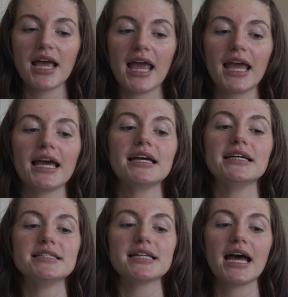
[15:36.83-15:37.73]

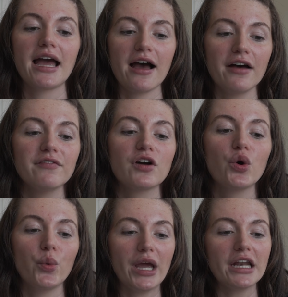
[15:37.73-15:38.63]
and I have
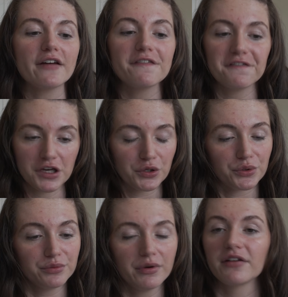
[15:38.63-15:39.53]
quite a few,